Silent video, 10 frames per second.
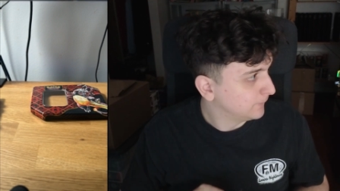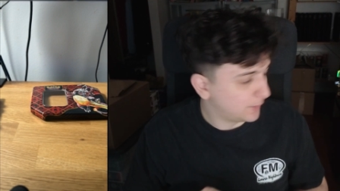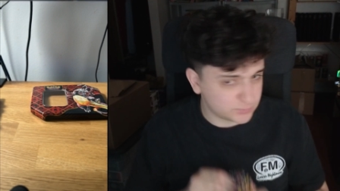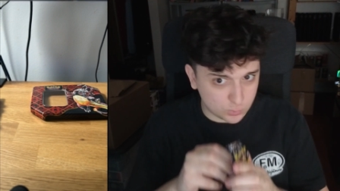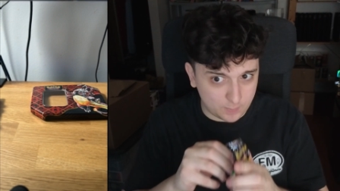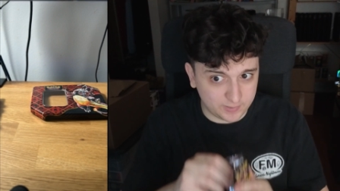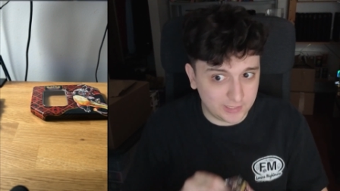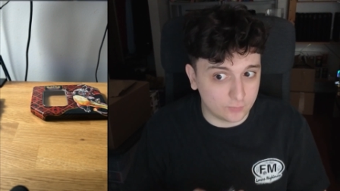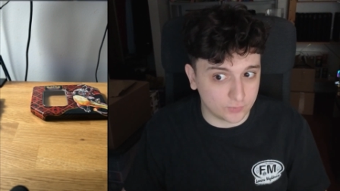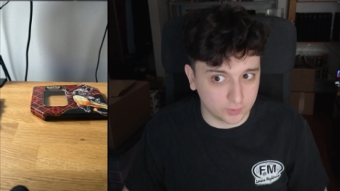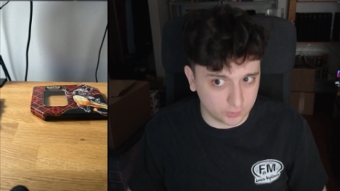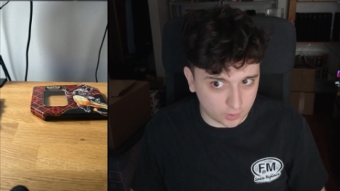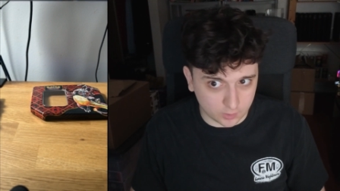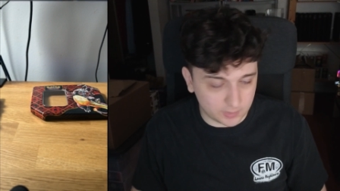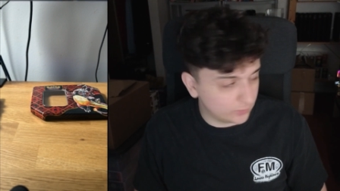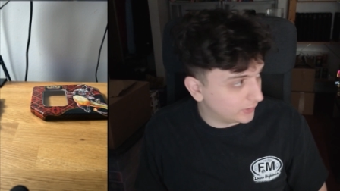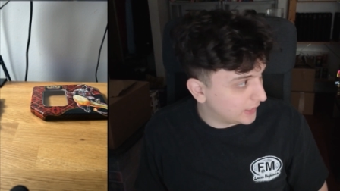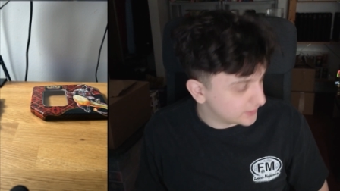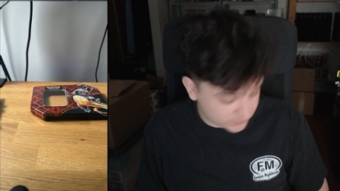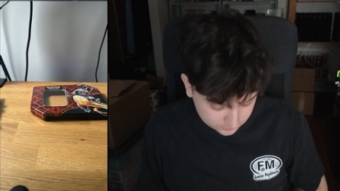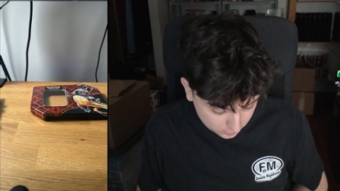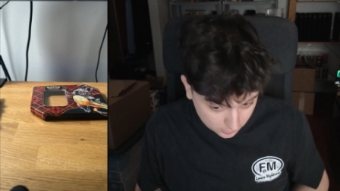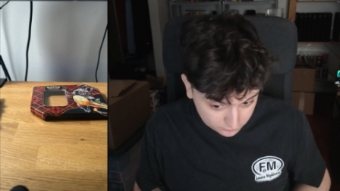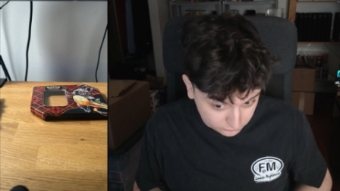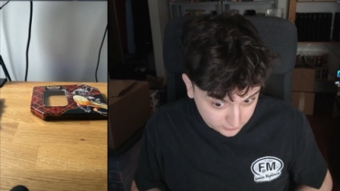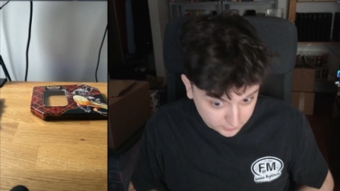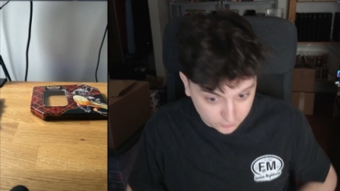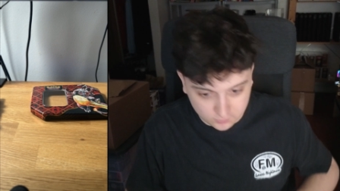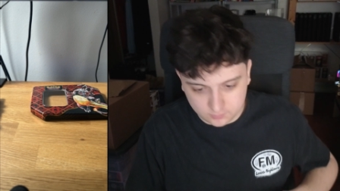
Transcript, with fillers: I'm swapping it out for a good card, by the way, guys. Off video.